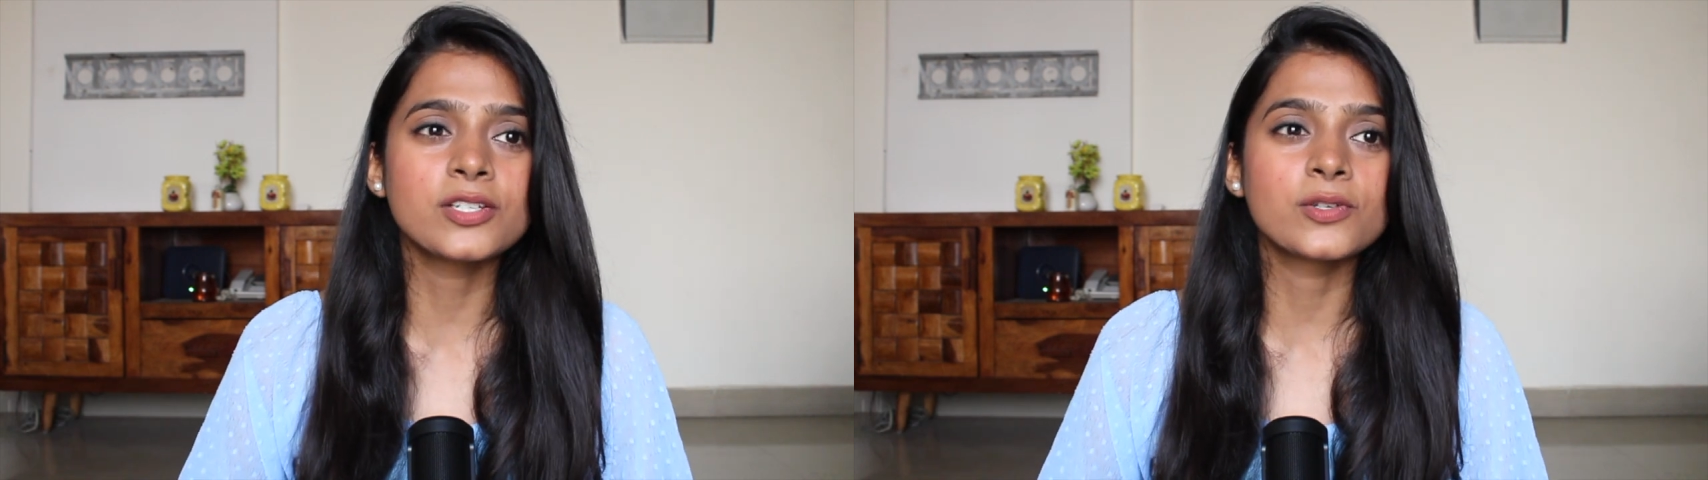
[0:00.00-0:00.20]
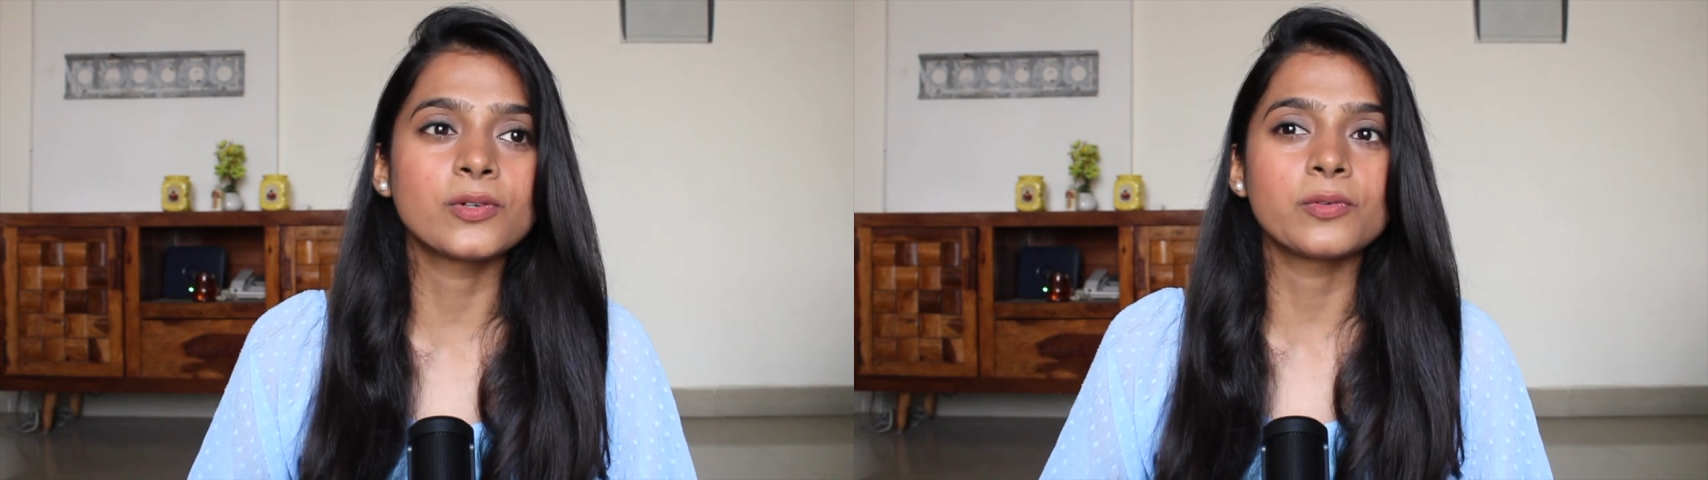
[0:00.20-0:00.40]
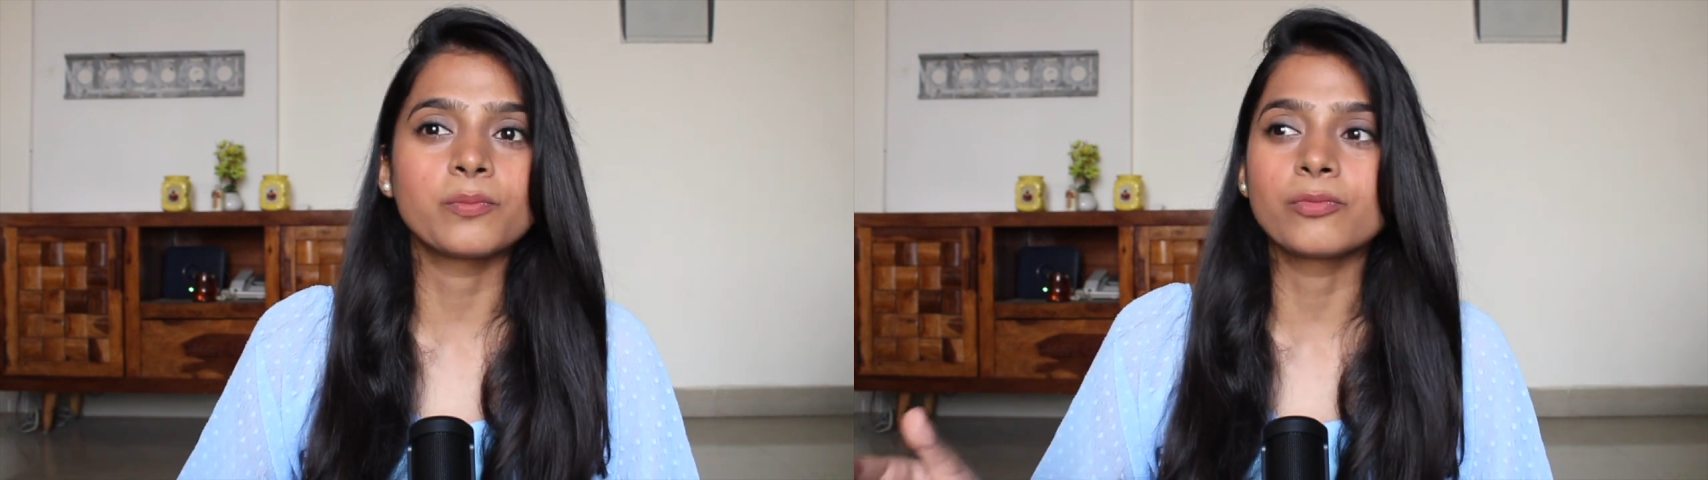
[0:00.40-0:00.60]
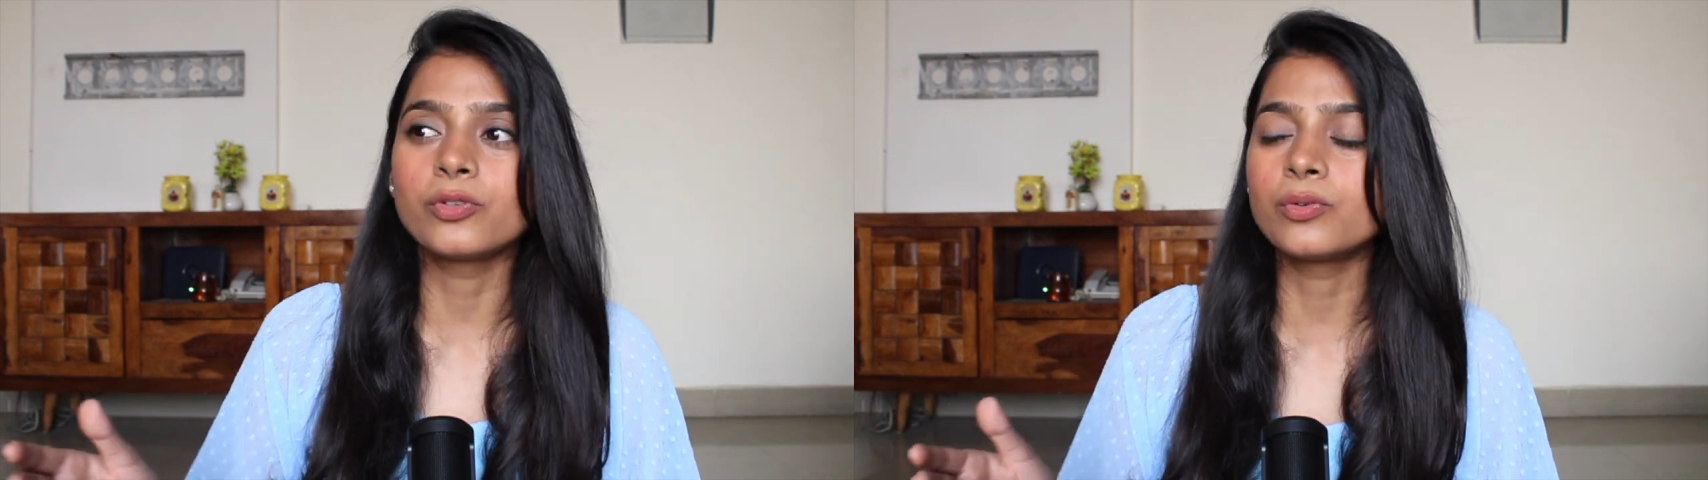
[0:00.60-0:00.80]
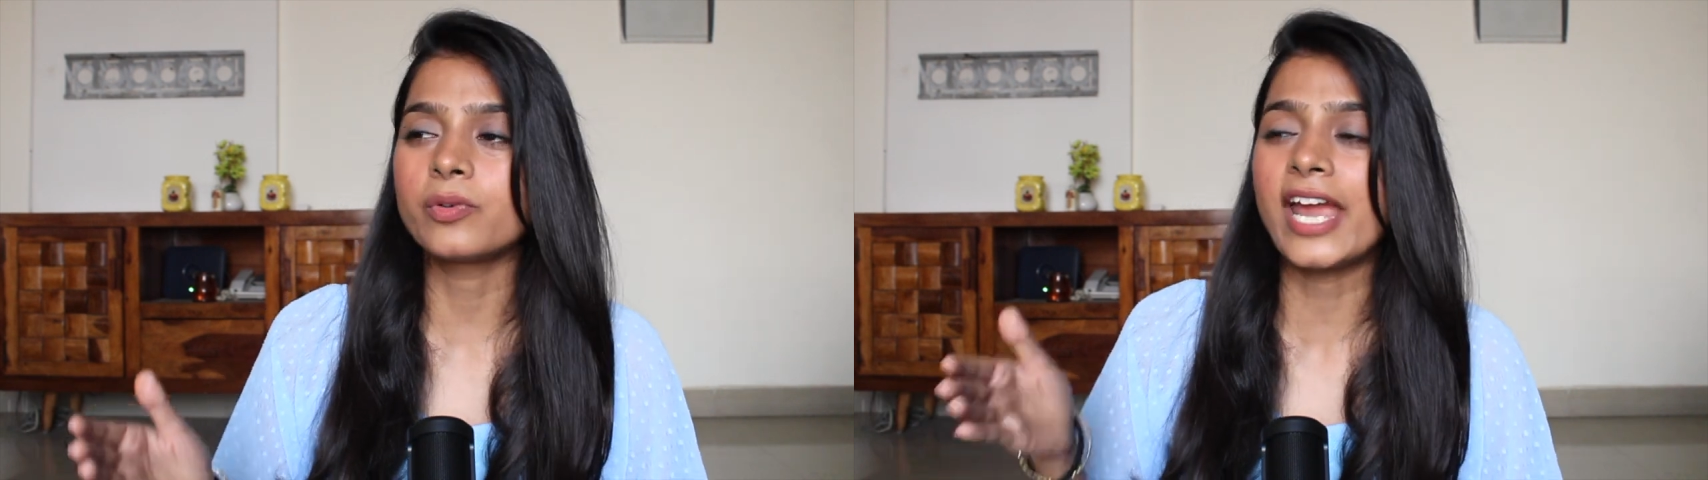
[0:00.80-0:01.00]
So
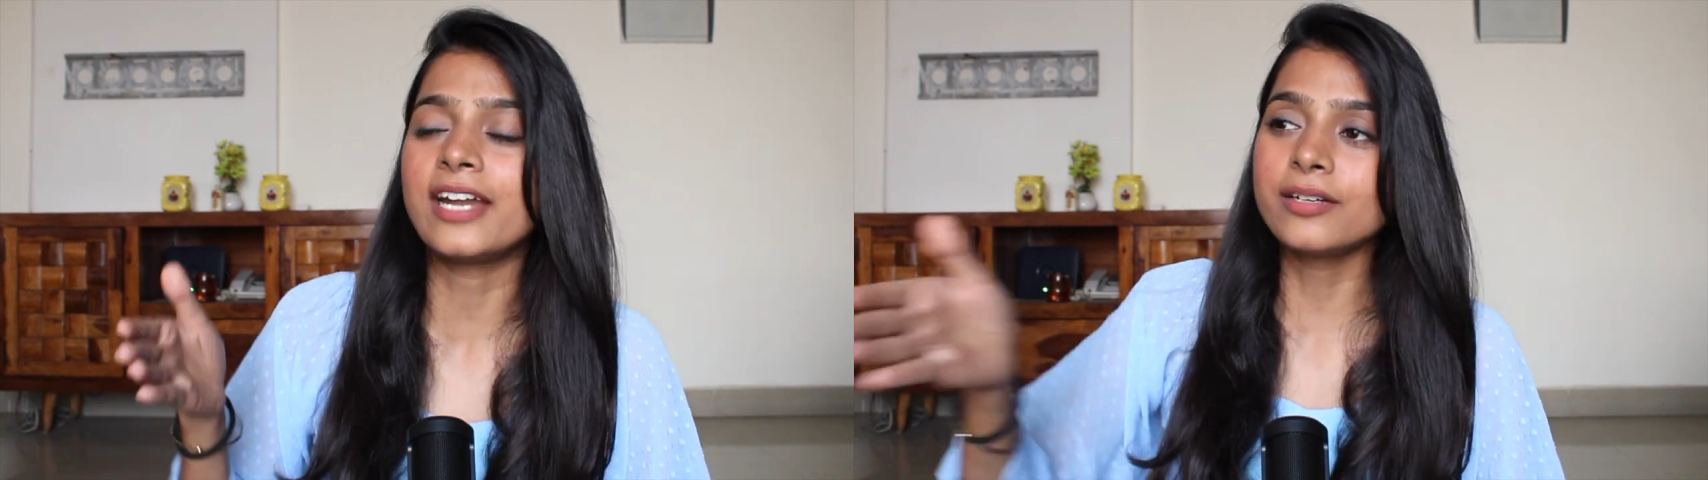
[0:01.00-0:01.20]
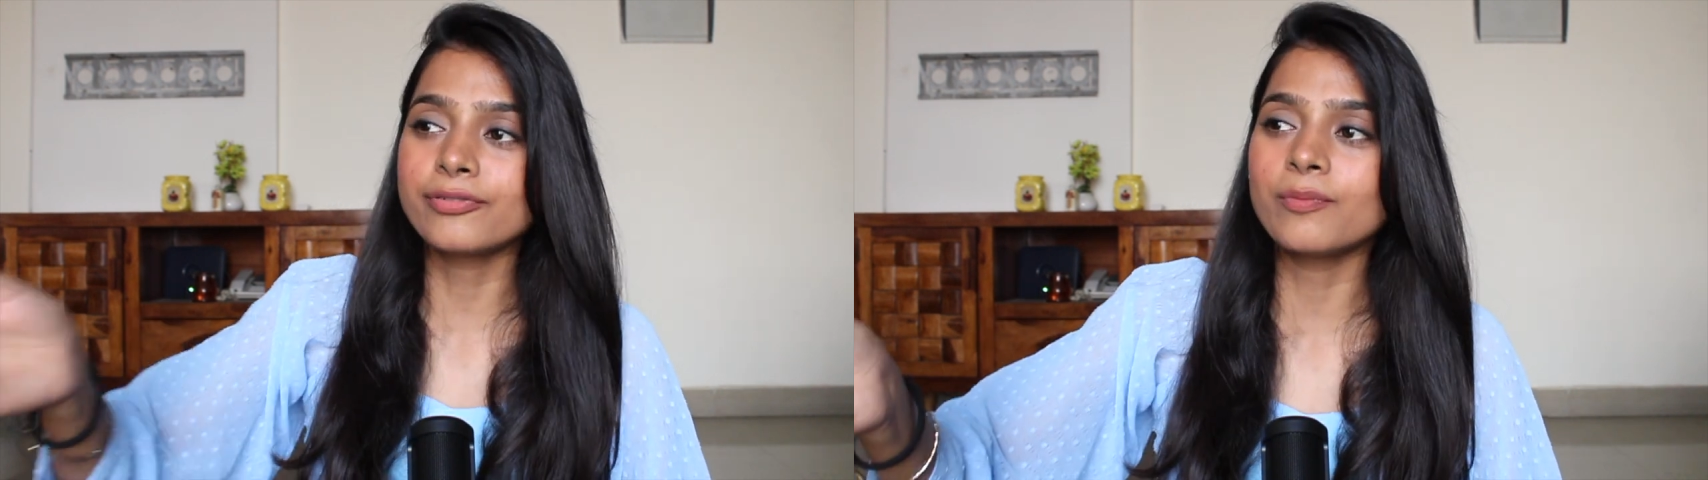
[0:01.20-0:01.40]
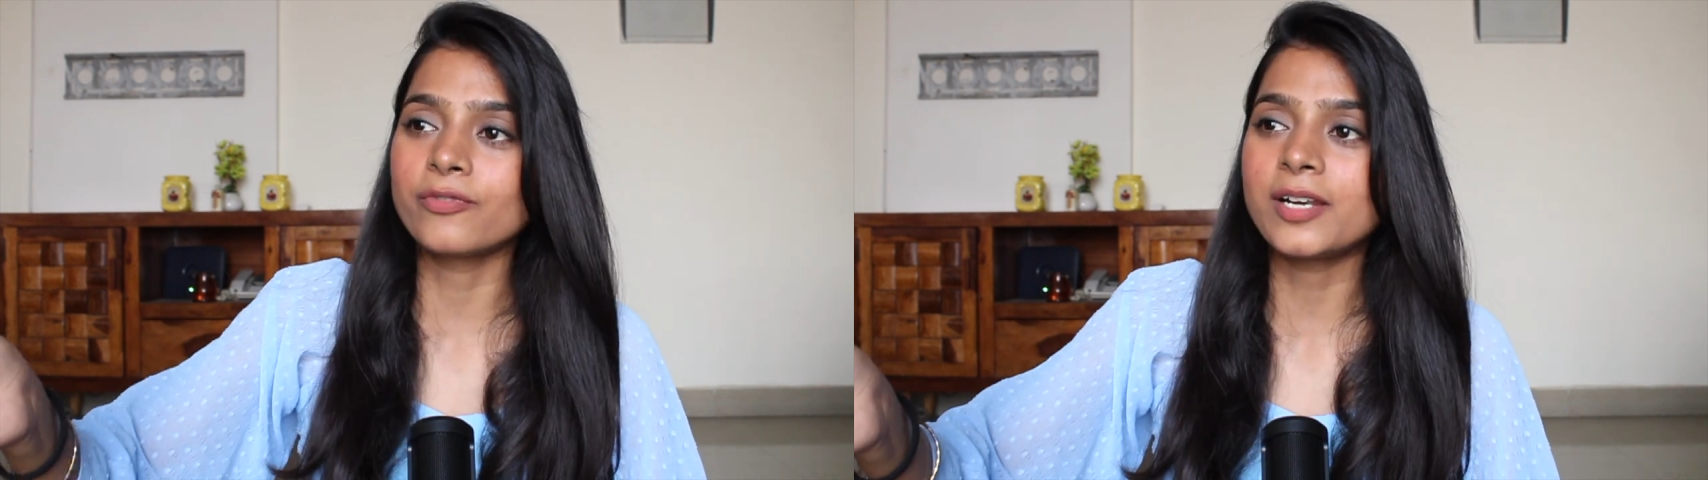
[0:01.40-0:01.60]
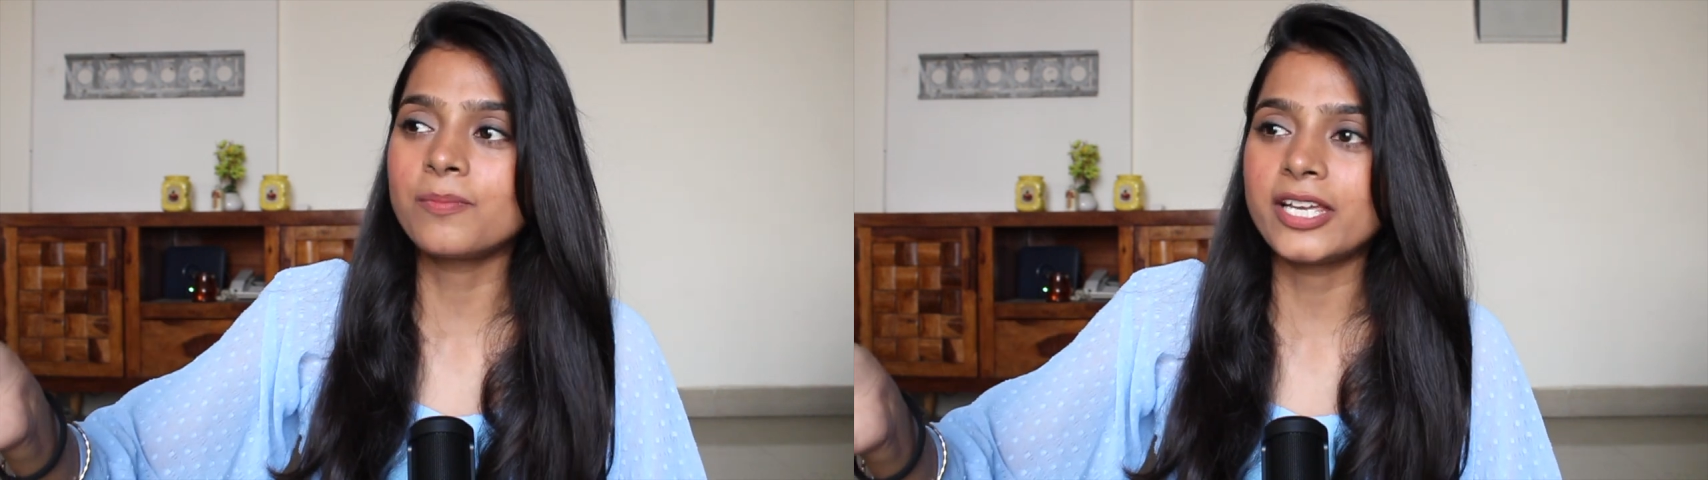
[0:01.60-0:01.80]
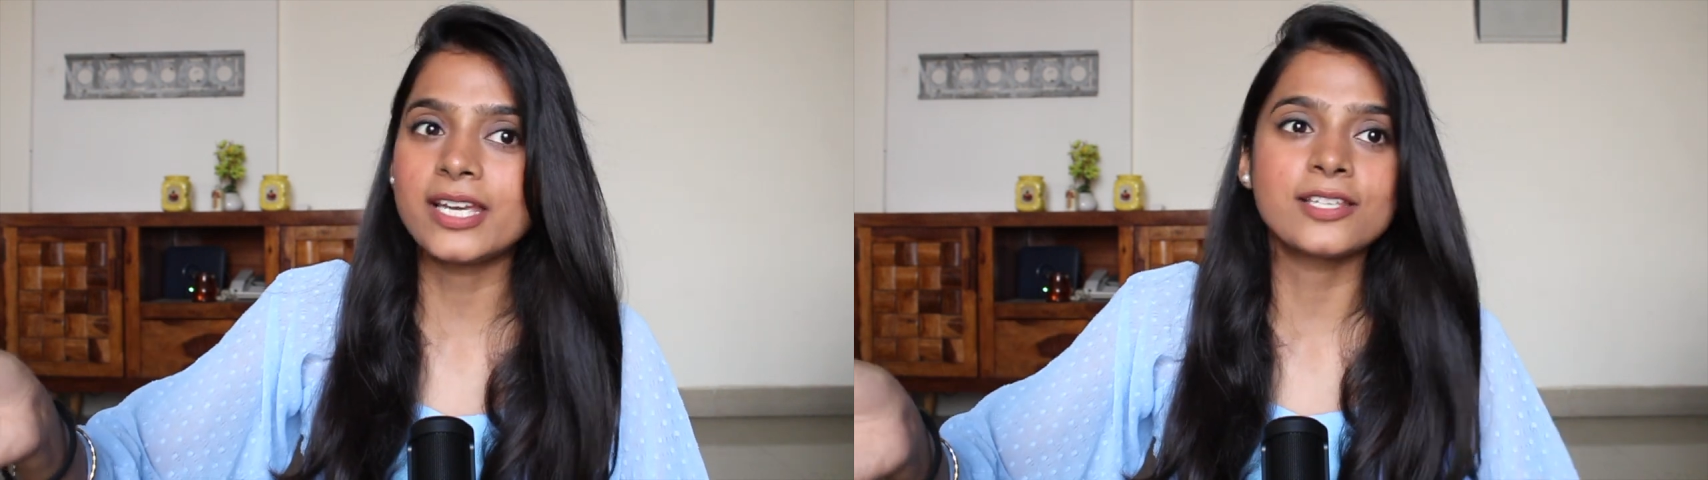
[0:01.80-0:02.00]
you enter from one
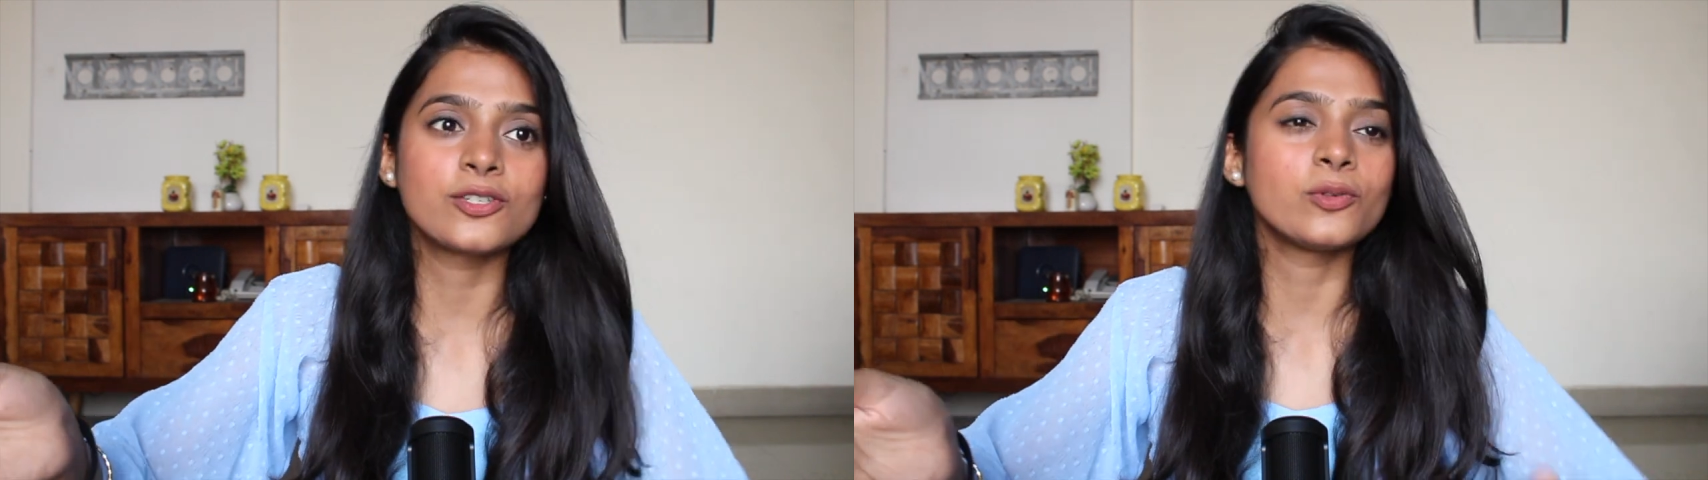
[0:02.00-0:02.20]
place,